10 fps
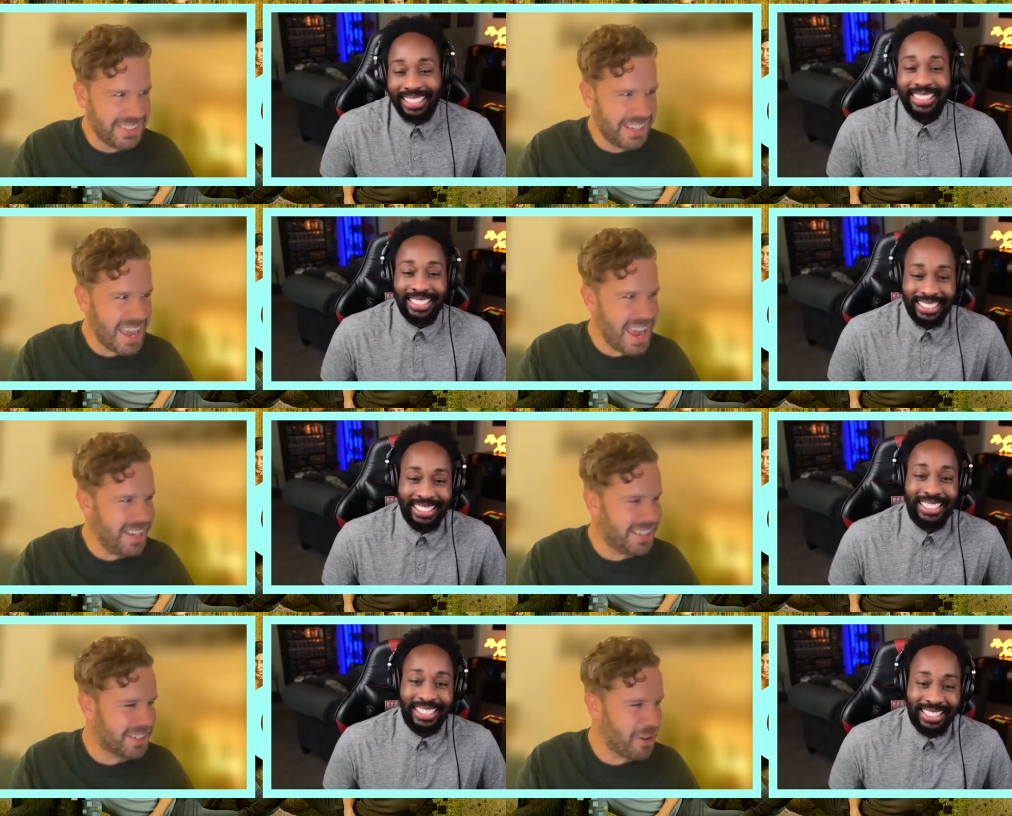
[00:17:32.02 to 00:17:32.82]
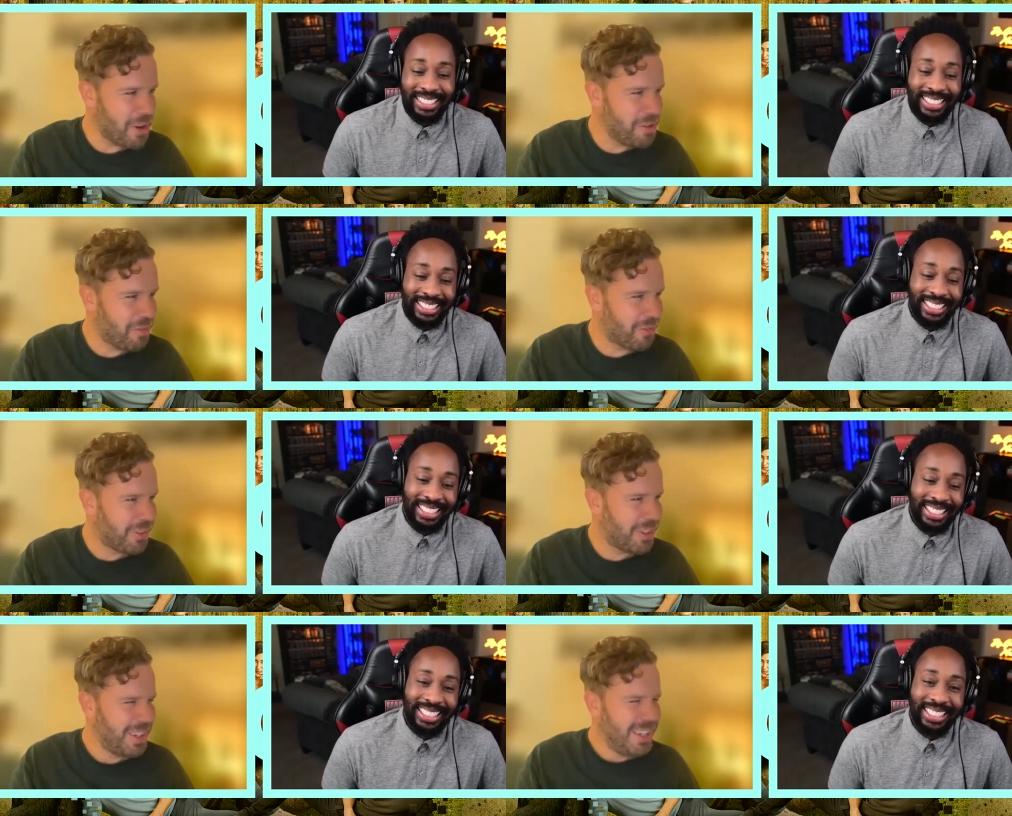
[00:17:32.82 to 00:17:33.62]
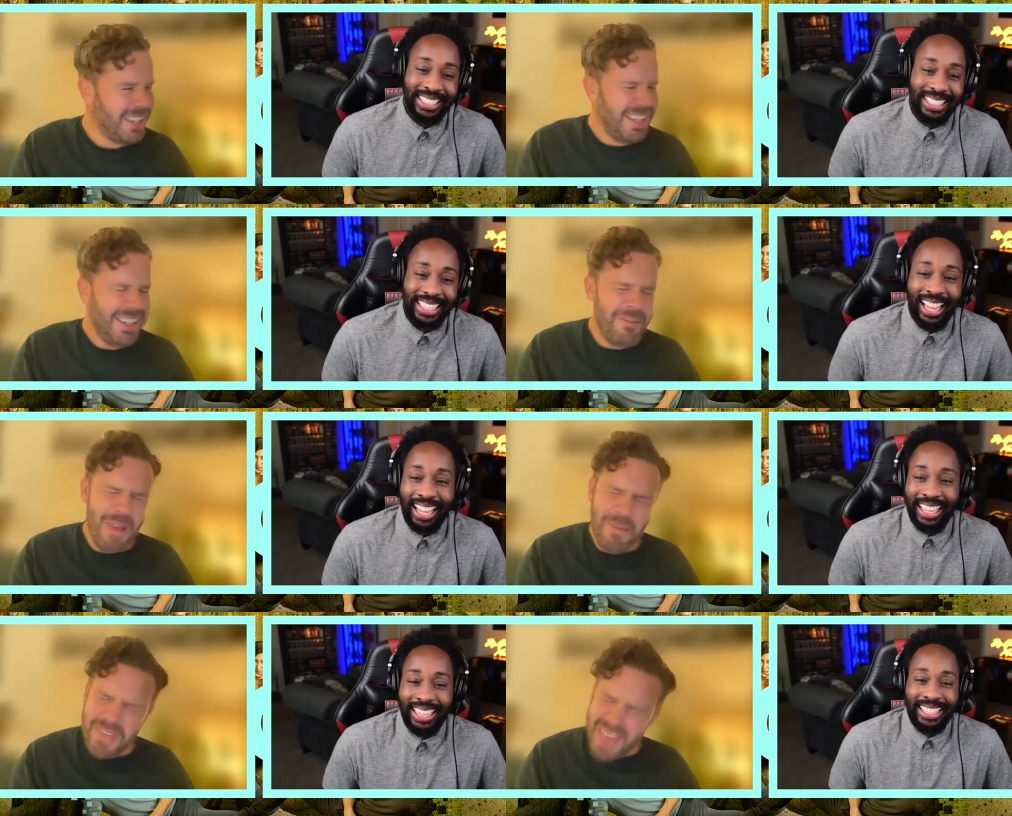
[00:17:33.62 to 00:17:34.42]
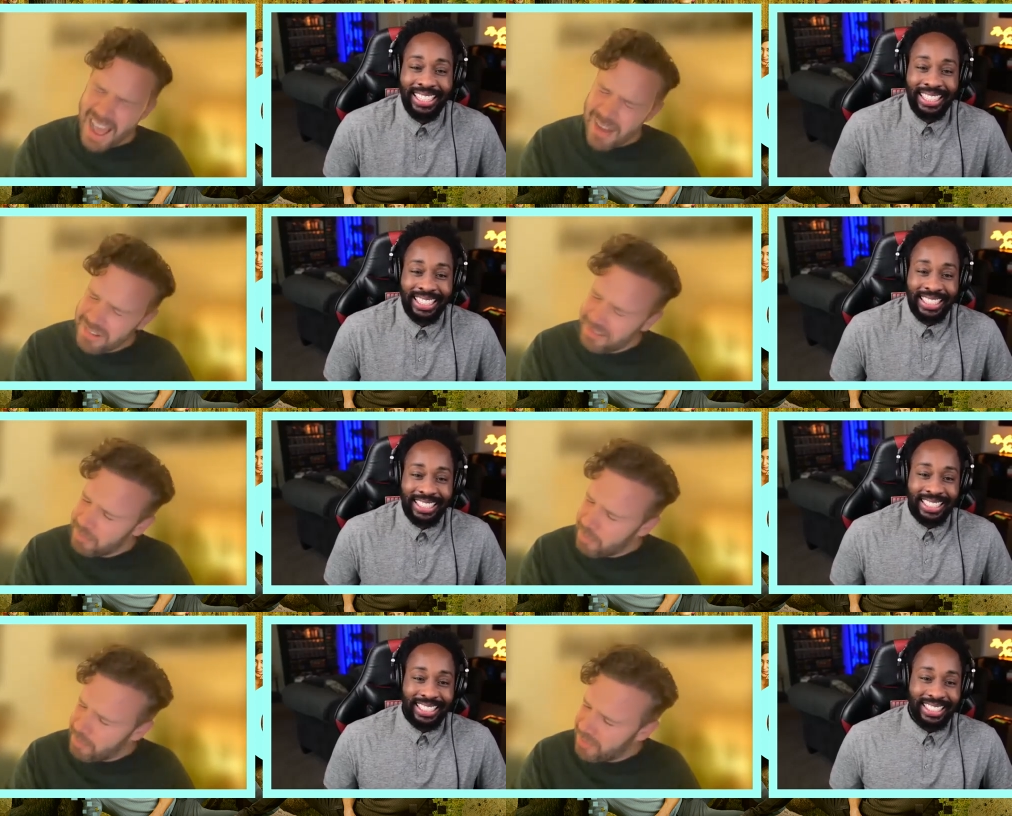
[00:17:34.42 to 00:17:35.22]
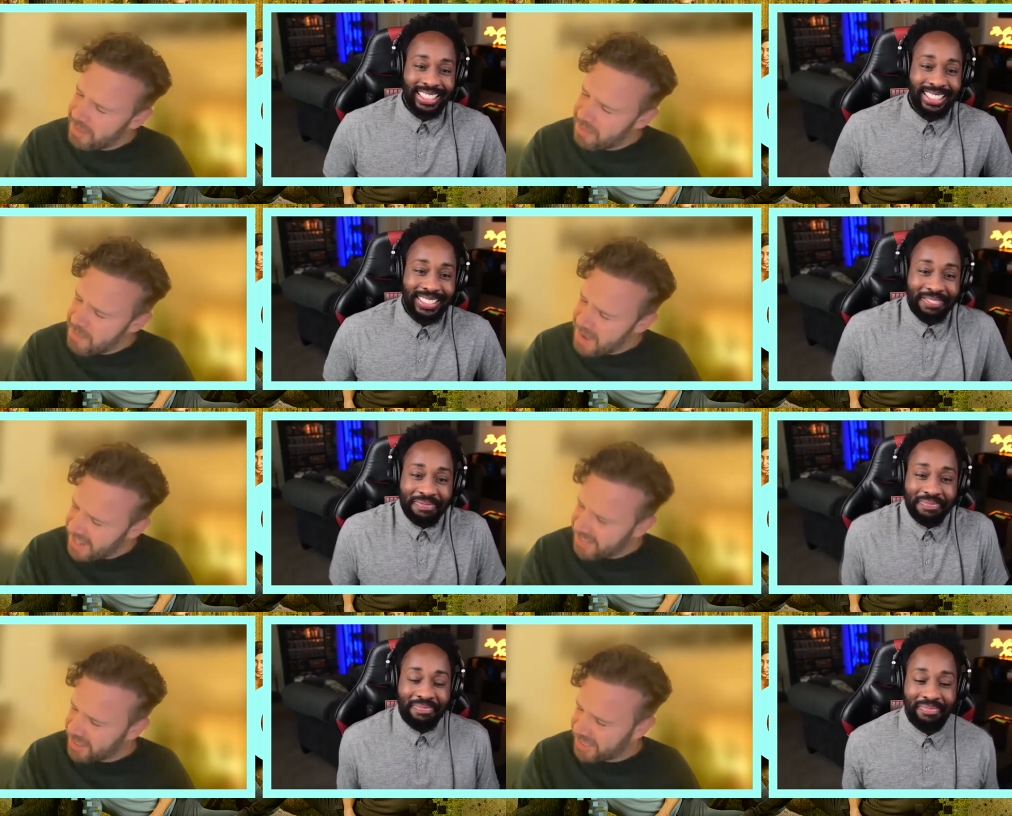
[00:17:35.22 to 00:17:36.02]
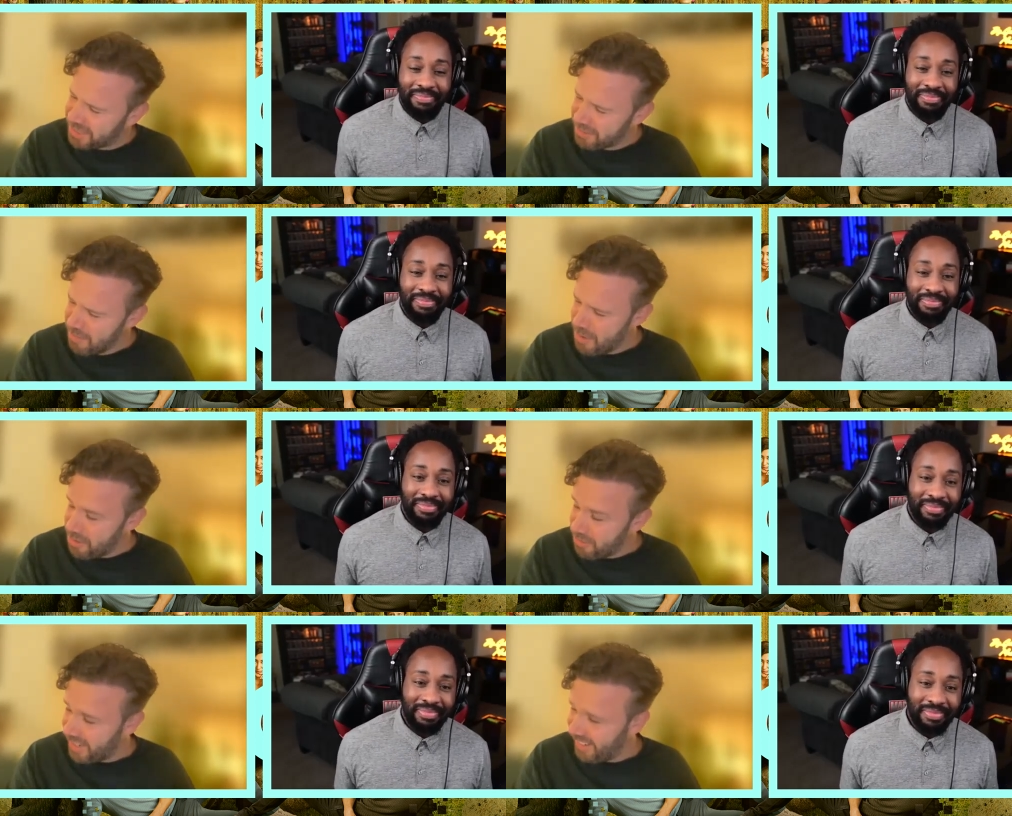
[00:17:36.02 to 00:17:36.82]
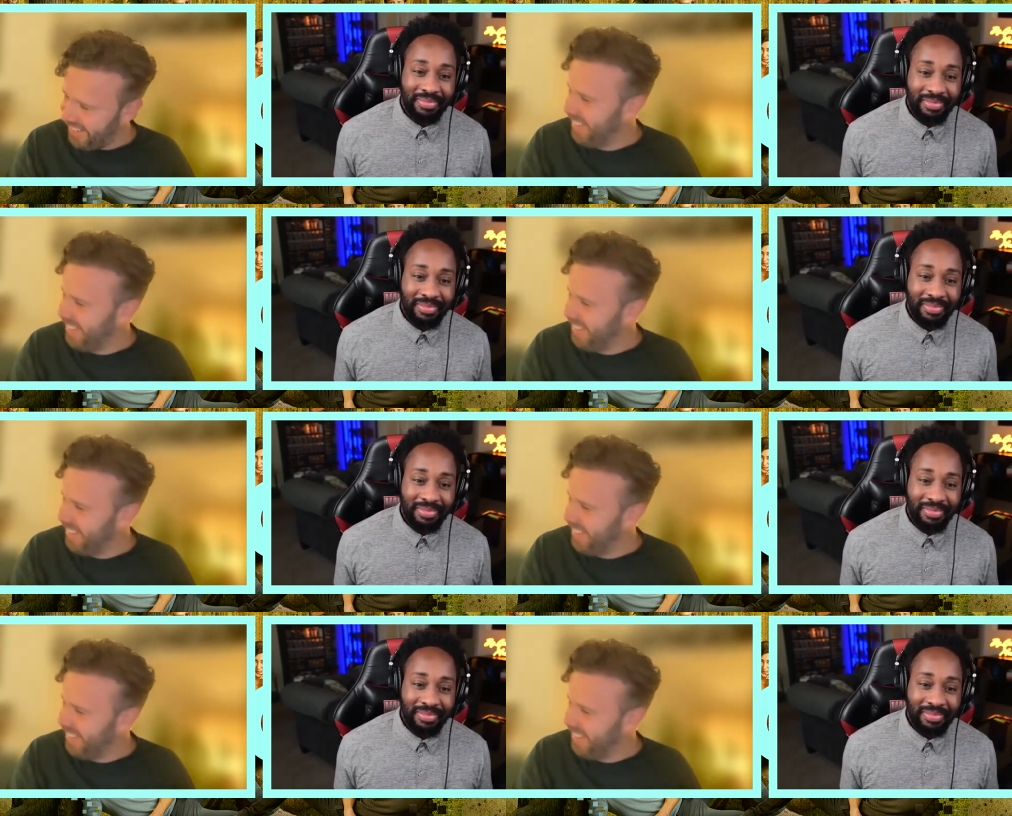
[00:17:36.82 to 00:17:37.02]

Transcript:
Speaker 1: yeah. He sort of. You remember that Matrix movie,